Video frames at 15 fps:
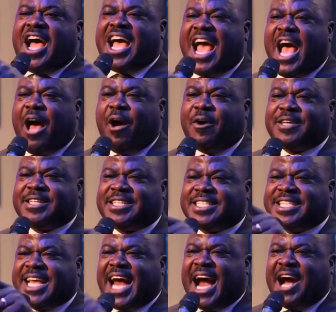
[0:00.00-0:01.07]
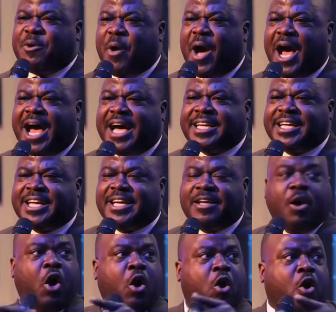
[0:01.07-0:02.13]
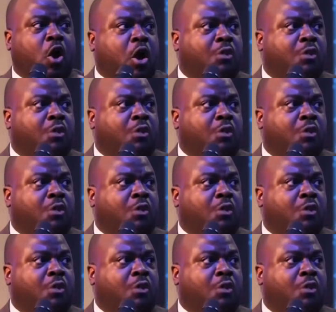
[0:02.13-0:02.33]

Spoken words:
oh Lord, oh Lord. What you don't know, you don't know.